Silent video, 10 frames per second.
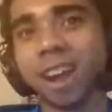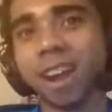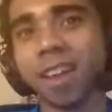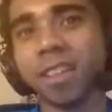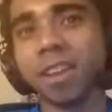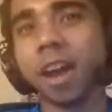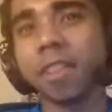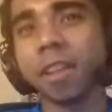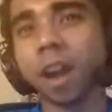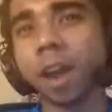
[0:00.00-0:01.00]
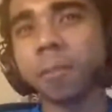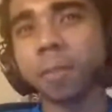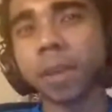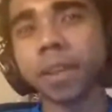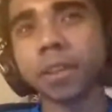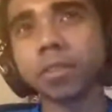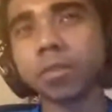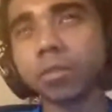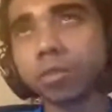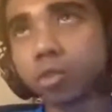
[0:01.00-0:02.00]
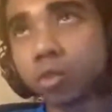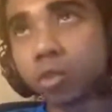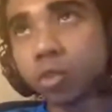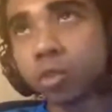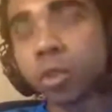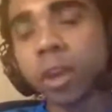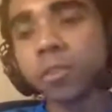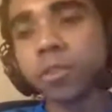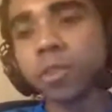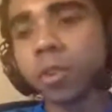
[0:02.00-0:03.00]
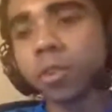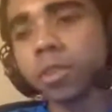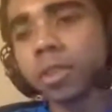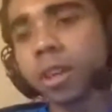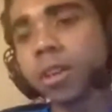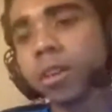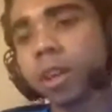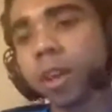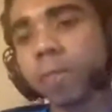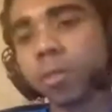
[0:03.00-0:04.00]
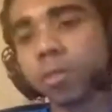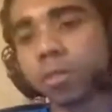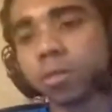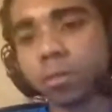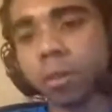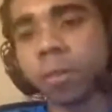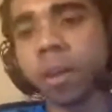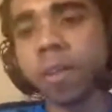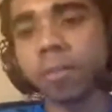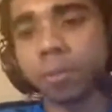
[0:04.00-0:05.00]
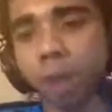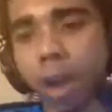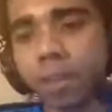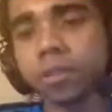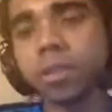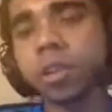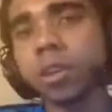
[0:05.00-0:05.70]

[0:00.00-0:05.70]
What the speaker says: I think I've spent $200 this year. I've bought 12k twice.